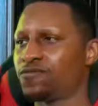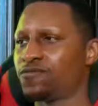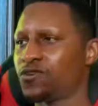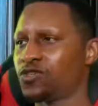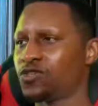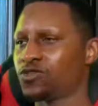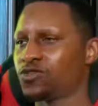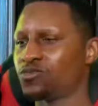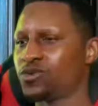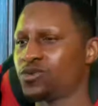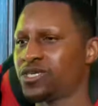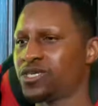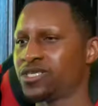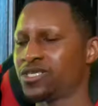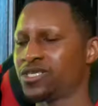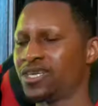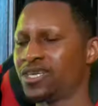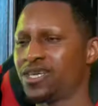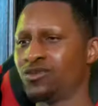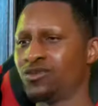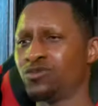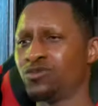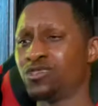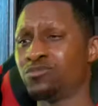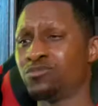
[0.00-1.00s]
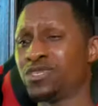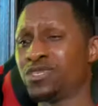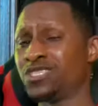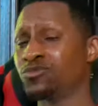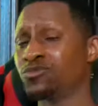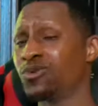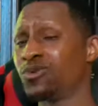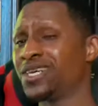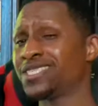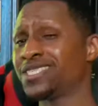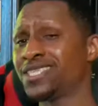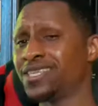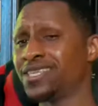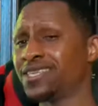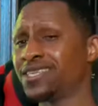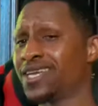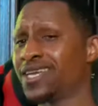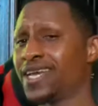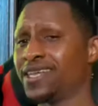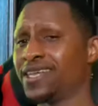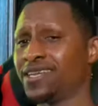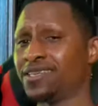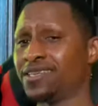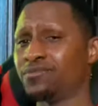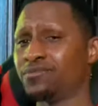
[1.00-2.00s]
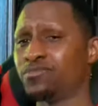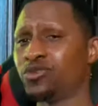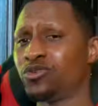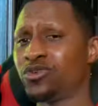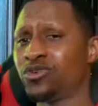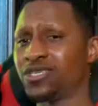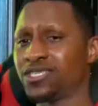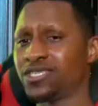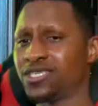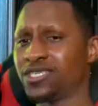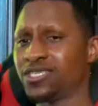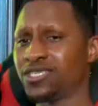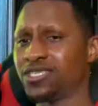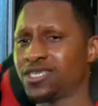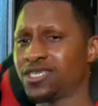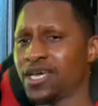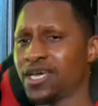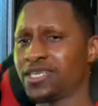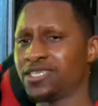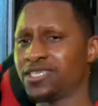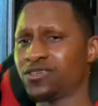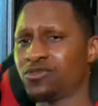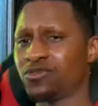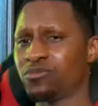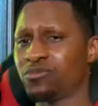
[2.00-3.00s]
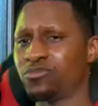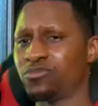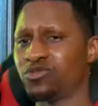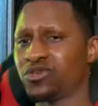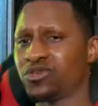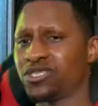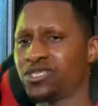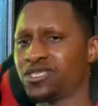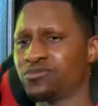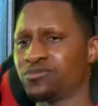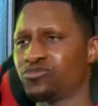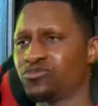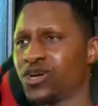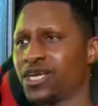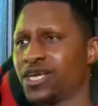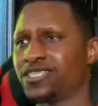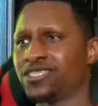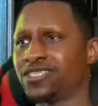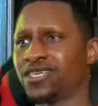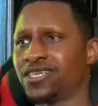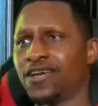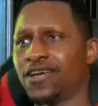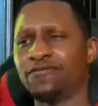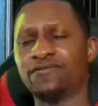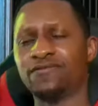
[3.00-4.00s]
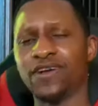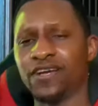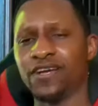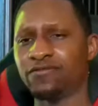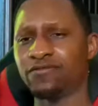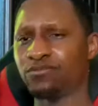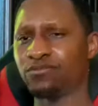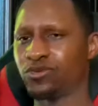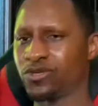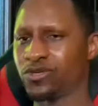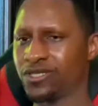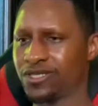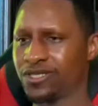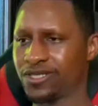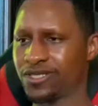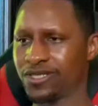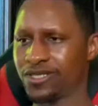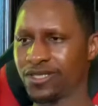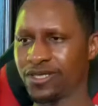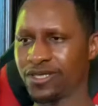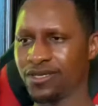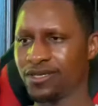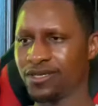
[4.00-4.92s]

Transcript: first one, which means Wes didn't gain any points. He just got 0 points, and Brad just got 5 points,